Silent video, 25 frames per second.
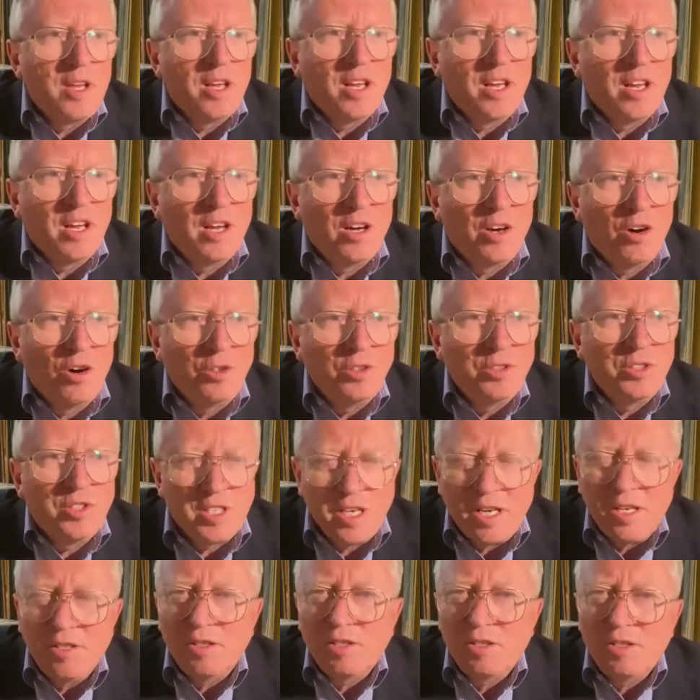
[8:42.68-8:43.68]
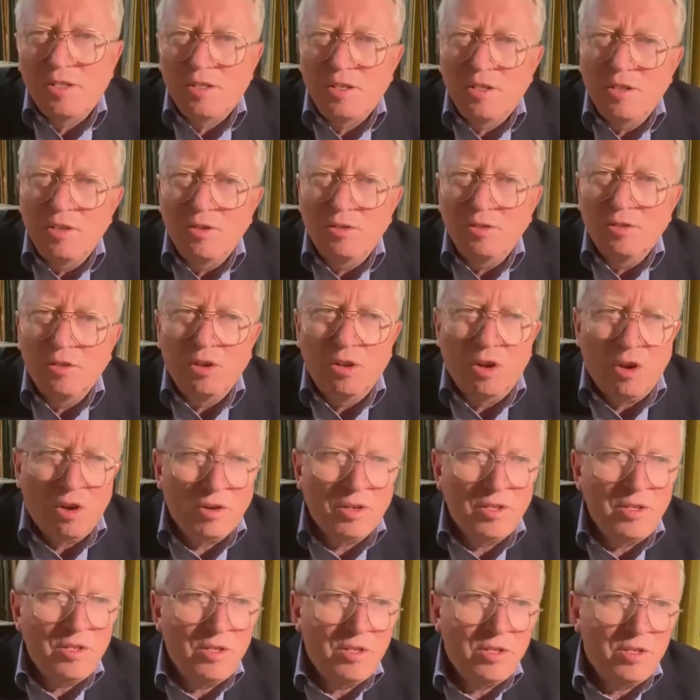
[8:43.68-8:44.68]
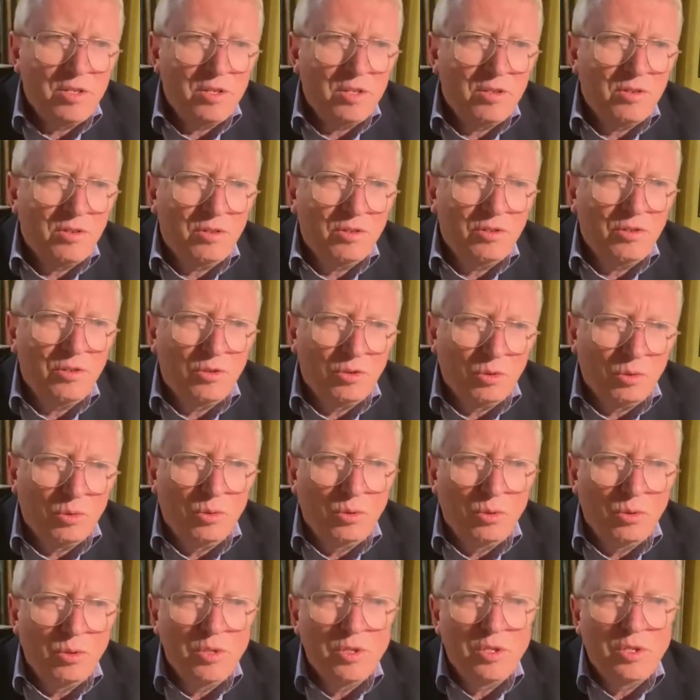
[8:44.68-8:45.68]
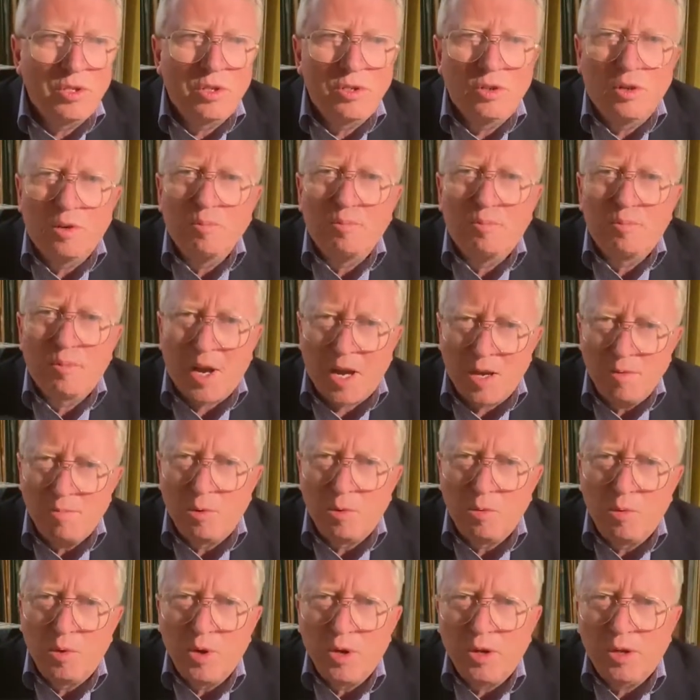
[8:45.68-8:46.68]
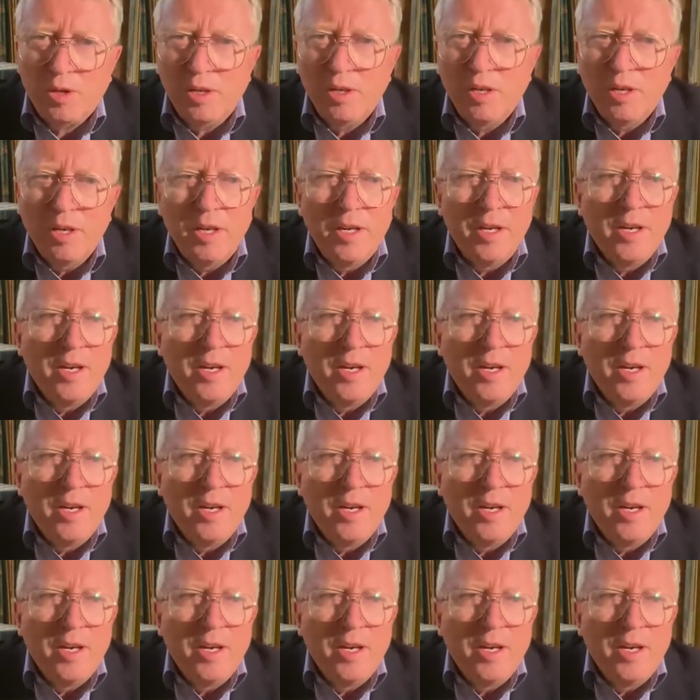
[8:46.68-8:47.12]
on desks and on lockers and on doors and on paperwork.